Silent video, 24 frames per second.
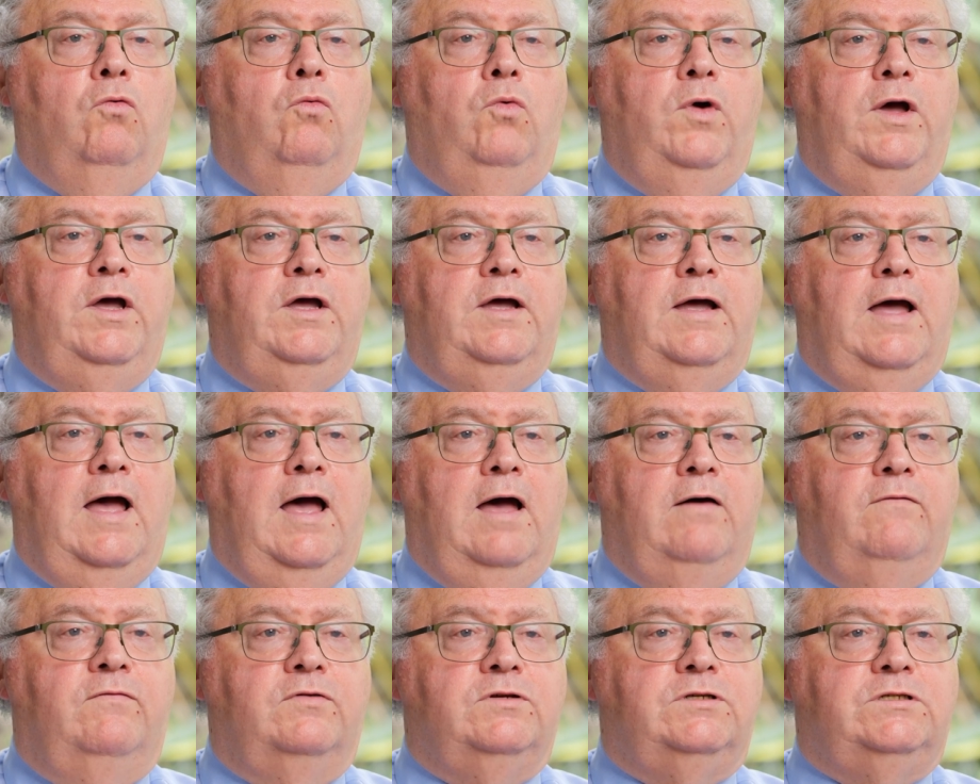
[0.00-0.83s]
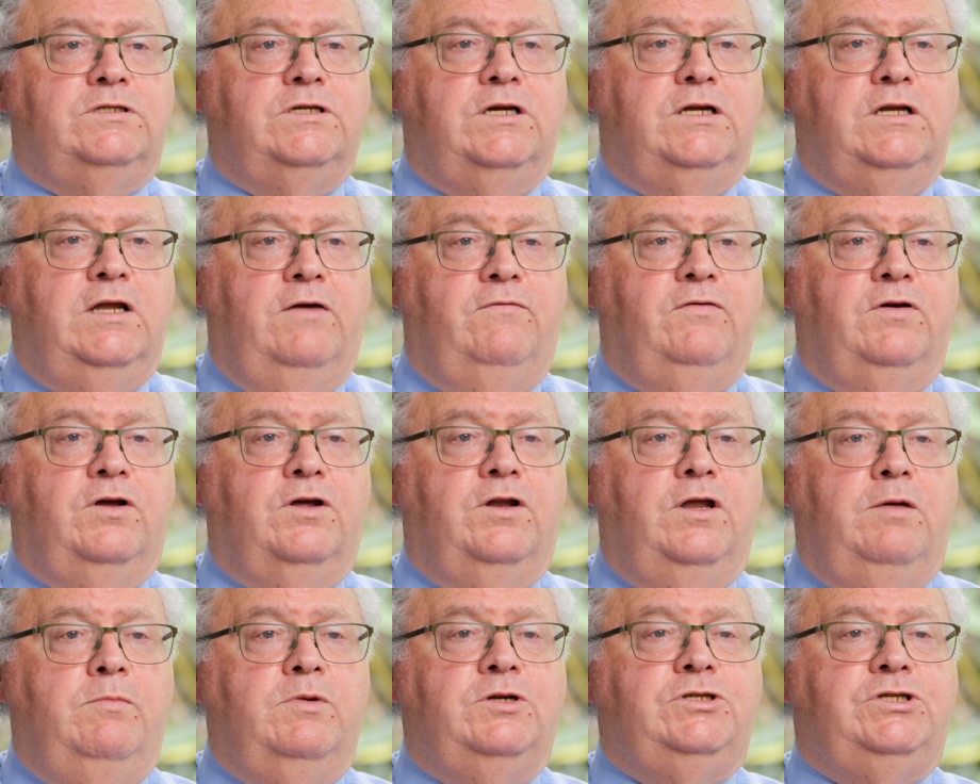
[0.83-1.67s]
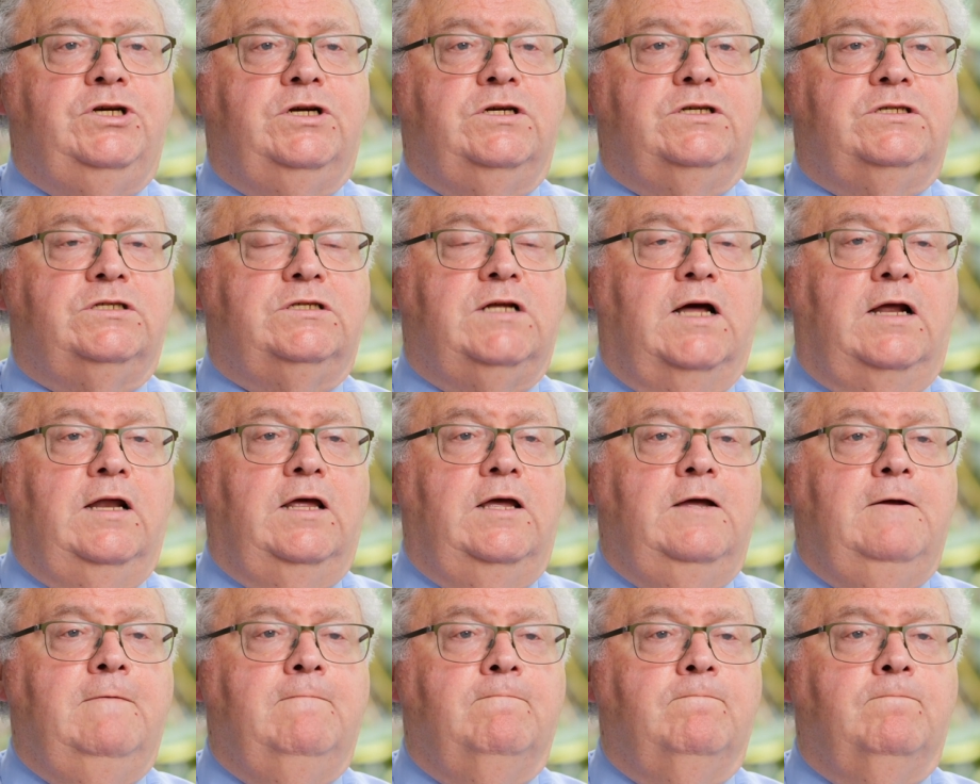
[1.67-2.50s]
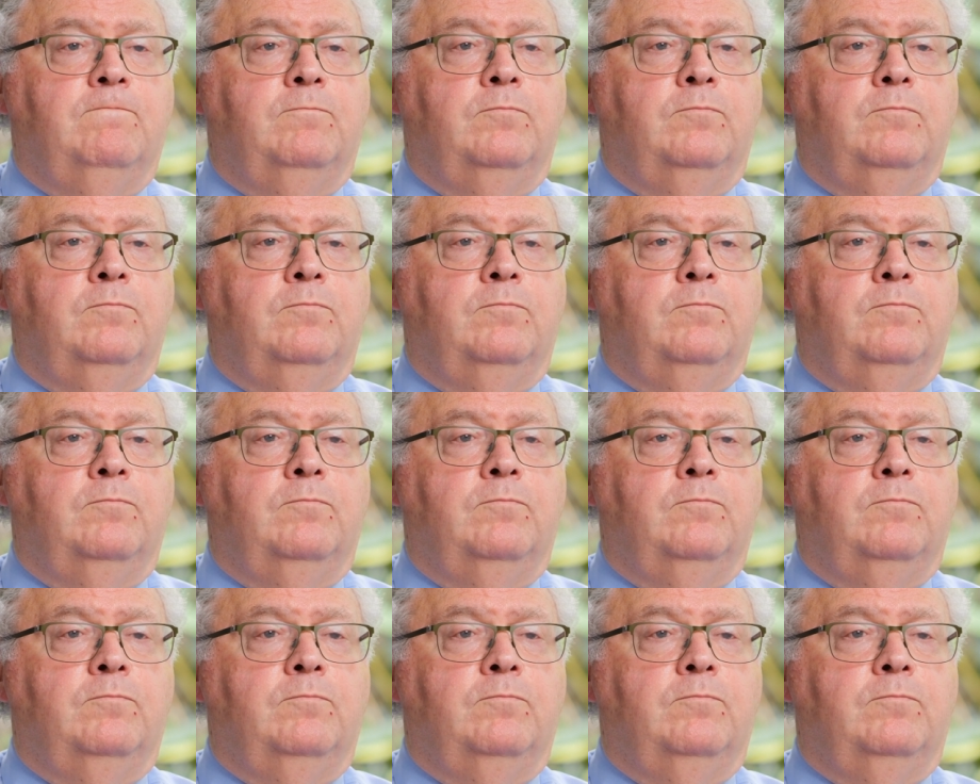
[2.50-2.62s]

We have a significant imaging study